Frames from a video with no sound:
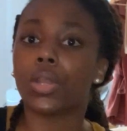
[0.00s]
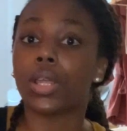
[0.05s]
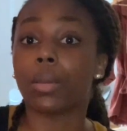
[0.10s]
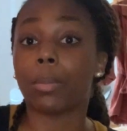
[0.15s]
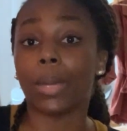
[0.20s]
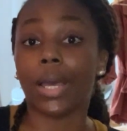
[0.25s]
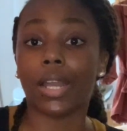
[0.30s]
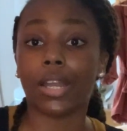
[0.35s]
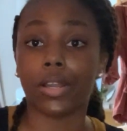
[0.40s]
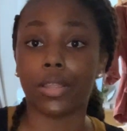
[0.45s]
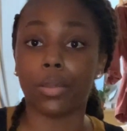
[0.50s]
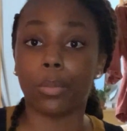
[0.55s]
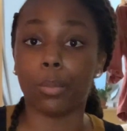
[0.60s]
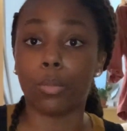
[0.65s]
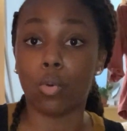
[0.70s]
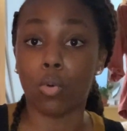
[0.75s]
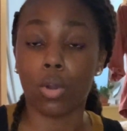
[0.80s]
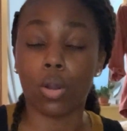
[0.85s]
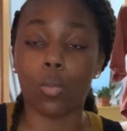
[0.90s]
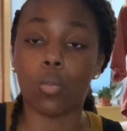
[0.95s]
better the
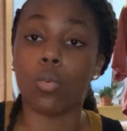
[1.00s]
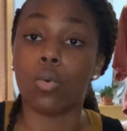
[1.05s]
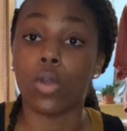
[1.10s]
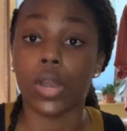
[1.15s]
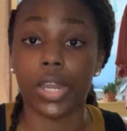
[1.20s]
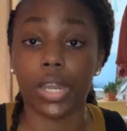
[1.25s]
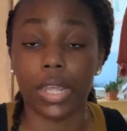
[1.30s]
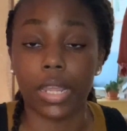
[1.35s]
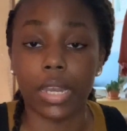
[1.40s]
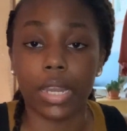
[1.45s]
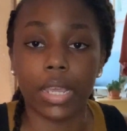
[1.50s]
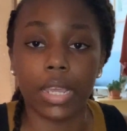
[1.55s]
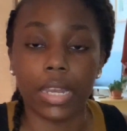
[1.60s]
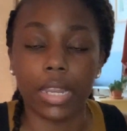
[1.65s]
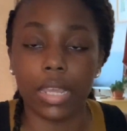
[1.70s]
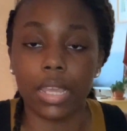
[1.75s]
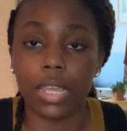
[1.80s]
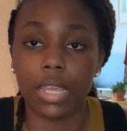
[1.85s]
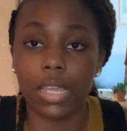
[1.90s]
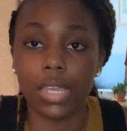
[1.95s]
more worn in
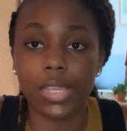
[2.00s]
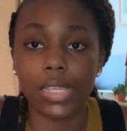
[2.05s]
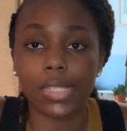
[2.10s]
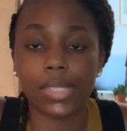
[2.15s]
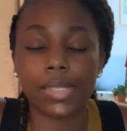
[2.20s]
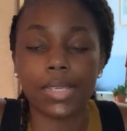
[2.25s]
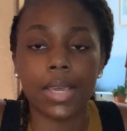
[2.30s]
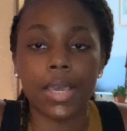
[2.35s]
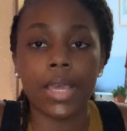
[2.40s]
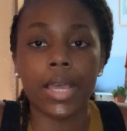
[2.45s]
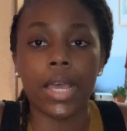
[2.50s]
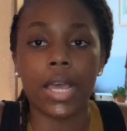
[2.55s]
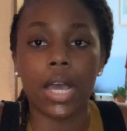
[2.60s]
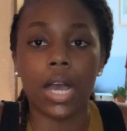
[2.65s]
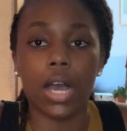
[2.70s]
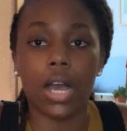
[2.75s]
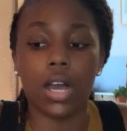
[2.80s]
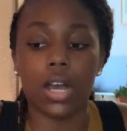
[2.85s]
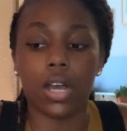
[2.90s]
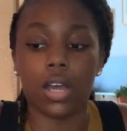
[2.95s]
it is.
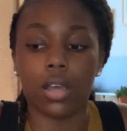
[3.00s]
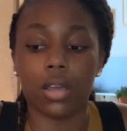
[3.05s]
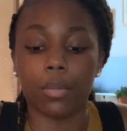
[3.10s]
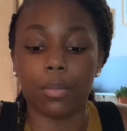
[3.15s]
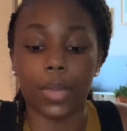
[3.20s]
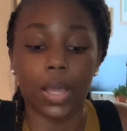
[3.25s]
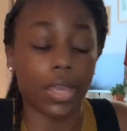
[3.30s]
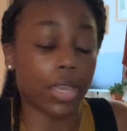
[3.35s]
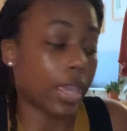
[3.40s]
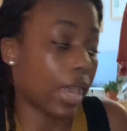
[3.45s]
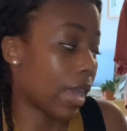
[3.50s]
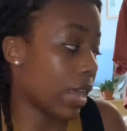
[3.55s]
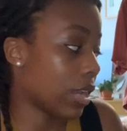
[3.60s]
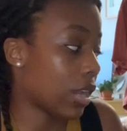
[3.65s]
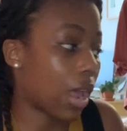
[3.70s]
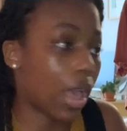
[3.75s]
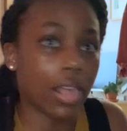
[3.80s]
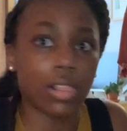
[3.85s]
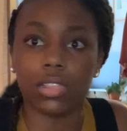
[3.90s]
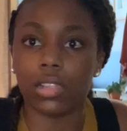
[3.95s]
Again,
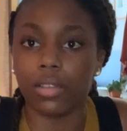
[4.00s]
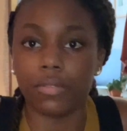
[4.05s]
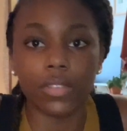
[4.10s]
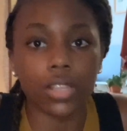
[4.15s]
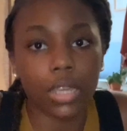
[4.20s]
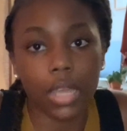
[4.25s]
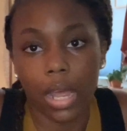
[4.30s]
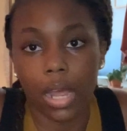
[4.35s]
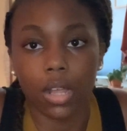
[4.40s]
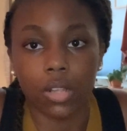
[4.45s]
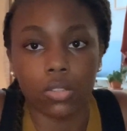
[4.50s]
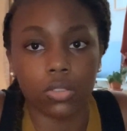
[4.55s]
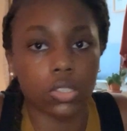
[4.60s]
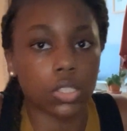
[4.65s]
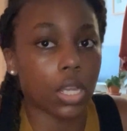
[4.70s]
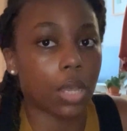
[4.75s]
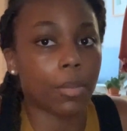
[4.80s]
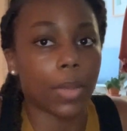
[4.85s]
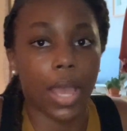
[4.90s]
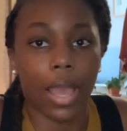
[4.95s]
I love the couch.
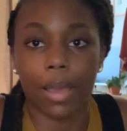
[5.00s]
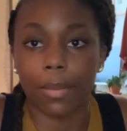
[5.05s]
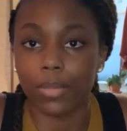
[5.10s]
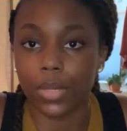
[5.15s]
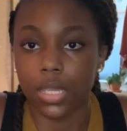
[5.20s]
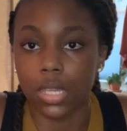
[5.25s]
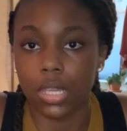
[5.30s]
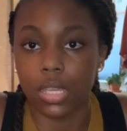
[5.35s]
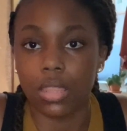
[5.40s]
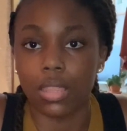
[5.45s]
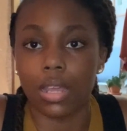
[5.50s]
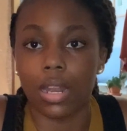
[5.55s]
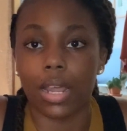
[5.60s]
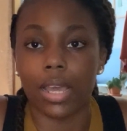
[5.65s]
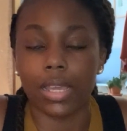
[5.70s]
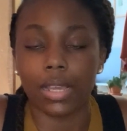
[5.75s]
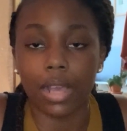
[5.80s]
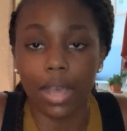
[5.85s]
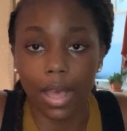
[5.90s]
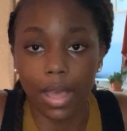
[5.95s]
I'm happy that
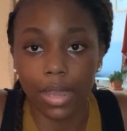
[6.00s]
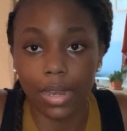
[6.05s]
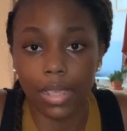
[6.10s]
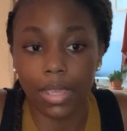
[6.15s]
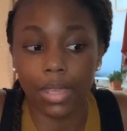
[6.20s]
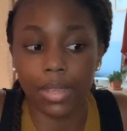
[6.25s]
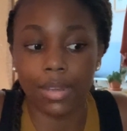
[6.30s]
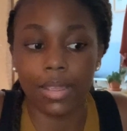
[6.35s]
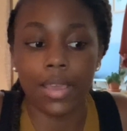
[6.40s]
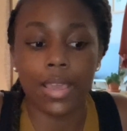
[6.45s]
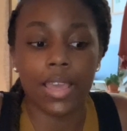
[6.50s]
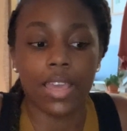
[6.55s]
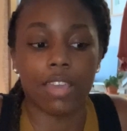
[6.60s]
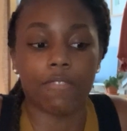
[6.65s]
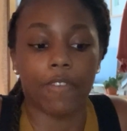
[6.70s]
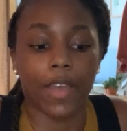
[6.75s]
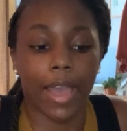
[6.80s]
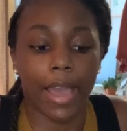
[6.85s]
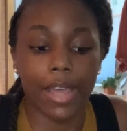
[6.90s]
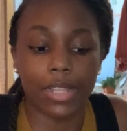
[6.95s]
I got it.
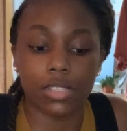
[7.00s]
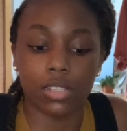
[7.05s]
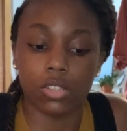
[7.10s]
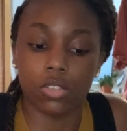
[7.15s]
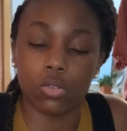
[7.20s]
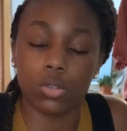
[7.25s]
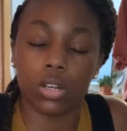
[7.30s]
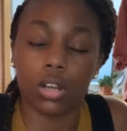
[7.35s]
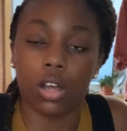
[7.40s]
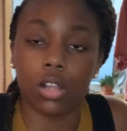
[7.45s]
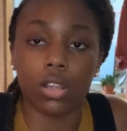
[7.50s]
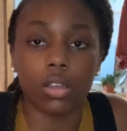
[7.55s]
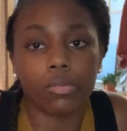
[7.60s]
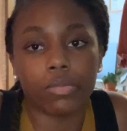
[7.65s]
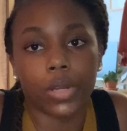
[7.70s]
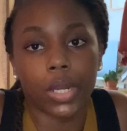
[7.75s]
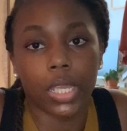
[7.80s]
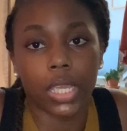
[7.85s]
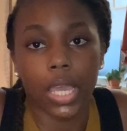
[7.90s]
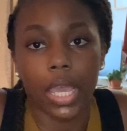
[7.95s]
If I had to do it all
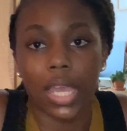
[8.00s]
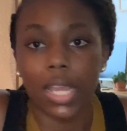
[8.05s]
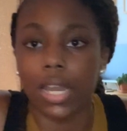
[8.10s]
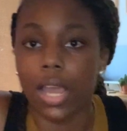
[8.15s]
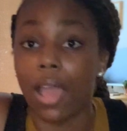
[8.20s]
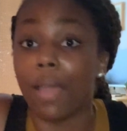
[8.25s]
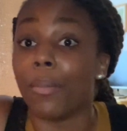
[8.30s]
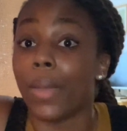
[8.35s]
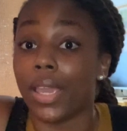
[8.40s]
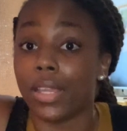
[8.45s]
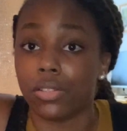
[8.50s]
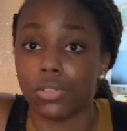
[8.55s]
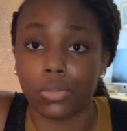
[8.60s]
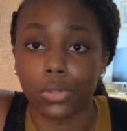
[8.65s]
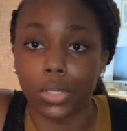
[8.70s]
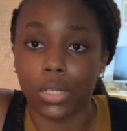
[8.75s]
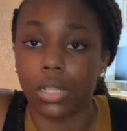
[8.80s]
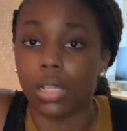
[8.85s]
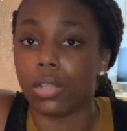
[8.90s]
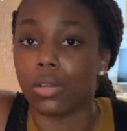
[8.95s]
over again, I might do
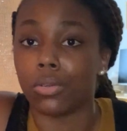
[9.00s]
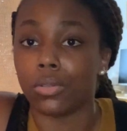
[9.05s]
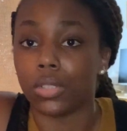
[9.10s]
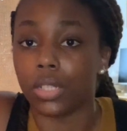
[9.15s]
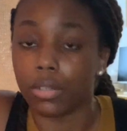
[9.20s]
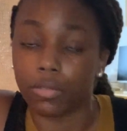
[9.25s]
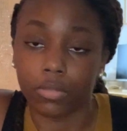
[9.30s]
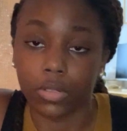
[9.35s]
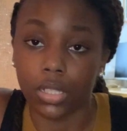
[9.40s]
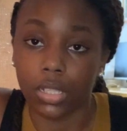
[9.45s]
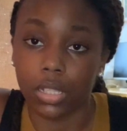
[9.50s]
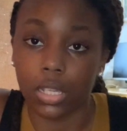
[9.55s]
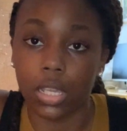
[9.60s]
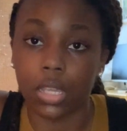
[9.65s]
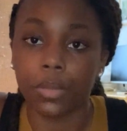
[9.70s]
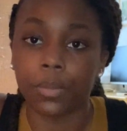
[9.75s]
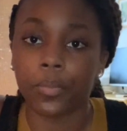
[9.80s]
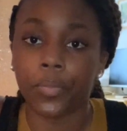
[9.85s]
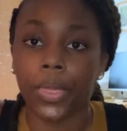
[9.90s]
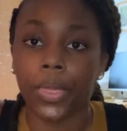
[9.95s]
it a little
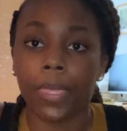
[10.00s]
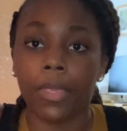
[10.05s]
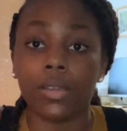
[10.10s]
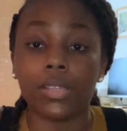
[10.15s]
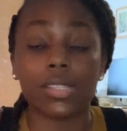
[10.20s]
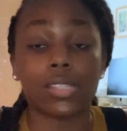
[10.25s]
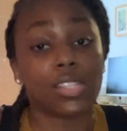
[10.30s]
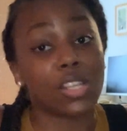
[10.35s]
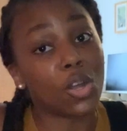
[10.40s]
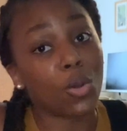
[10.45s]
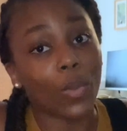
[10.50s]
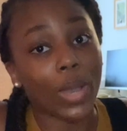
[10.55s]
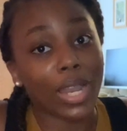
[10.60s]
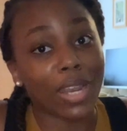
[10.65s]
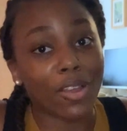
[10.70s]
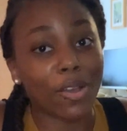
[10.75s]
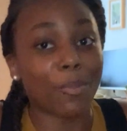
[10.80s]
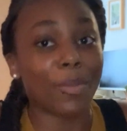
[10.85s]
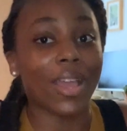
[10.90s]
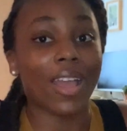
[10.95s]
differently. Still
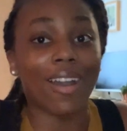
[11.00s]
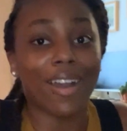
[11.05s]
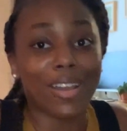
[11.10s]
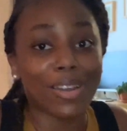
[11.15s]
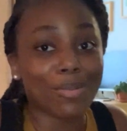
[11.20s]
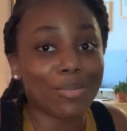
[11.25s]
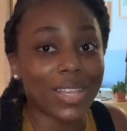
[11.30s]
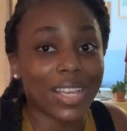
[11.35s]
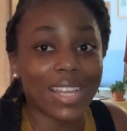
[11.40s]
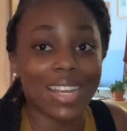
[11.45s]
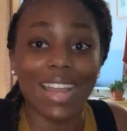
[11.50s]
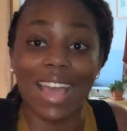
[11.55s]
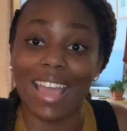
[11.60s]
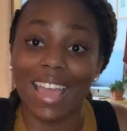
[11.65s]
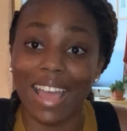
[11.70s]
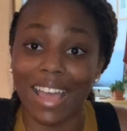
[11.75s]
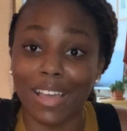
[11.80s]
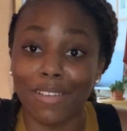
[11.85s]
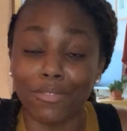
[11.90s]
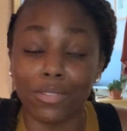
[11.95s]
waiting on my ottoman. I
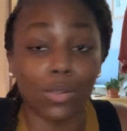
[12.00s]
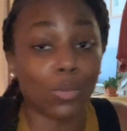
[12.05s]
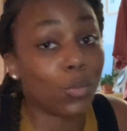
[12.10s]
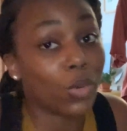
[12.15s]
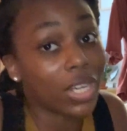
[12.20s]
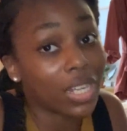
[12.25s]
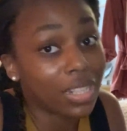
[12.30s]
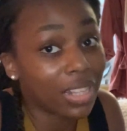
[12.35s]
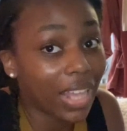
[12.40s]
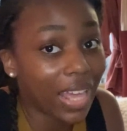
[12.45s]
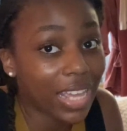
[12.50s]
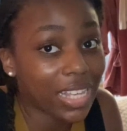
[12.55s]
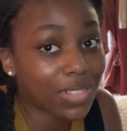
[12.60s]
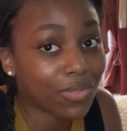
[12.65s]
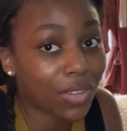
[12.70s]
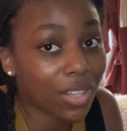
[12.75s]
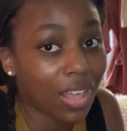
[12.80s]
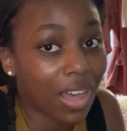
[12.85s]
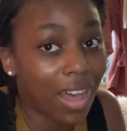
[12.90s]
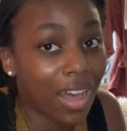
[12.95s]
have the wooden legs
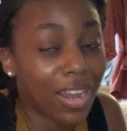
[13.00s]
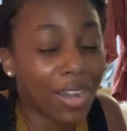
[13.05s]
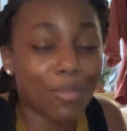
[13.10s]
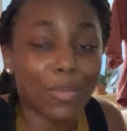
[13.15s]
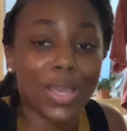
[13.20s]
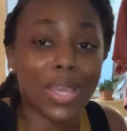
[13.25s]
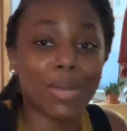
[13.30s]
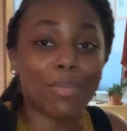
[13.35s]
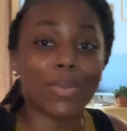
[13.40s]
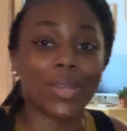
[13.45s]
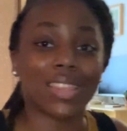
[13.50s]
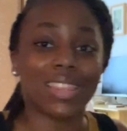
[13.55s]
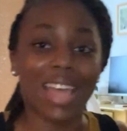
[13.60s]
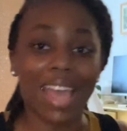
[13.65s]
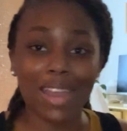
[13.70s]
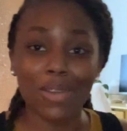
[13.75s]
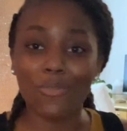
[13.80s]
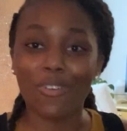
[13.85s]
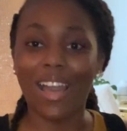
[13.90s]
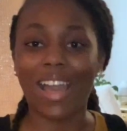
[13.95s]
for the ottoman, but
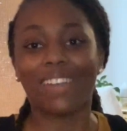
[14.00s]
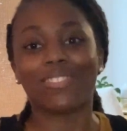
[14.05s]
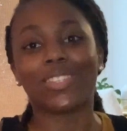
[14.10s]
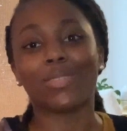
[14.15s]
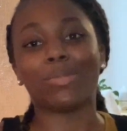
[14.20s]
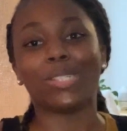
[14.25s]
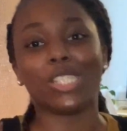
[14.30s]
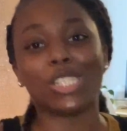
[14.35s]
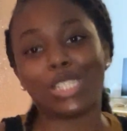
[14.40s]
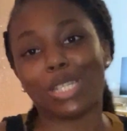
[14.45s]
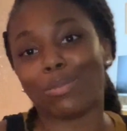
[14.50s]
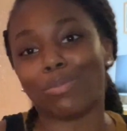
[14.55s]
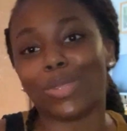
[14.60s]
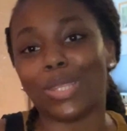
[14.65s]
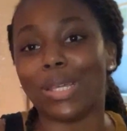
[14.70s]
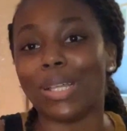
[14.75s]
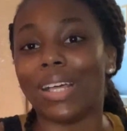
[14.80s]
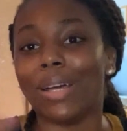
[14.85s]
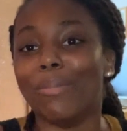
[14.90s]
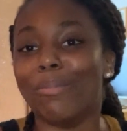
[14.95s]
then will have to be shipped
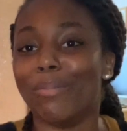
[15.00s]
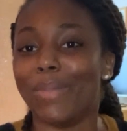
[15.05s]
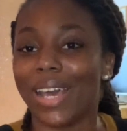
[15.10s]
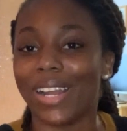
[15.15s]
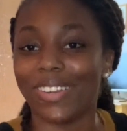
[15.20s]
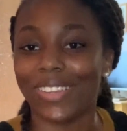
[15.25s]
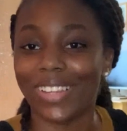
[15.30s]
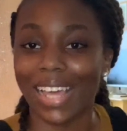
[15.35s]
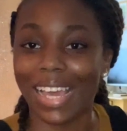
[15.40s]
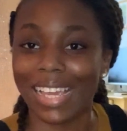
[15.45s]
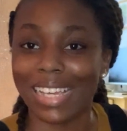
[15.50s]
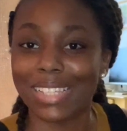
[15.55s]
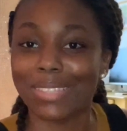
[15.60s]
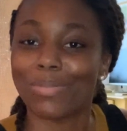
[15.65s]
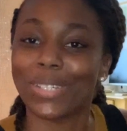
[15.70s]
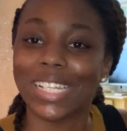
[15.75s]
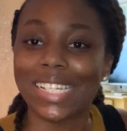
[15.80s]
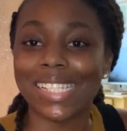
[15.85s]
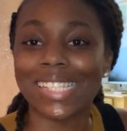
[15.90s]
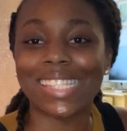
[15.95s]
the metal legs
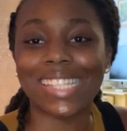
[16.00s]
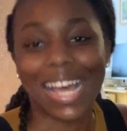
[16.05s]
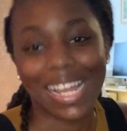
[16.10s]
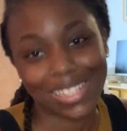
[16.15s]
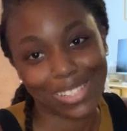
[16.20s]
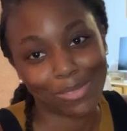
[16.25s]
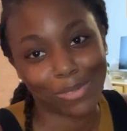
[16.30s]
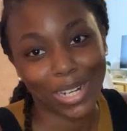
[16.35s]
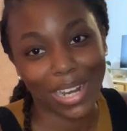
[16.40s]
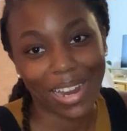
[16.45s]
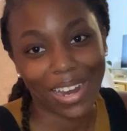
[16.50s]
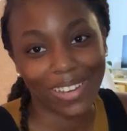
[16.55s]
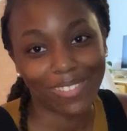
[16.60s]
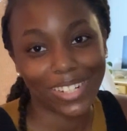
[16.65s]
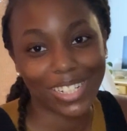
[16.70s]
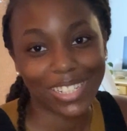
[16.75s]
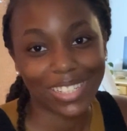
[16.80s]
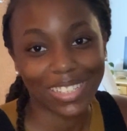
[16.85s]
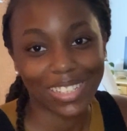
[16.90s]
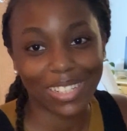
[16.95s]
because that's what I
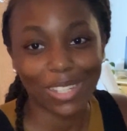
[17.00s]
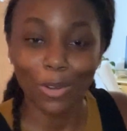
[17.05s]
originally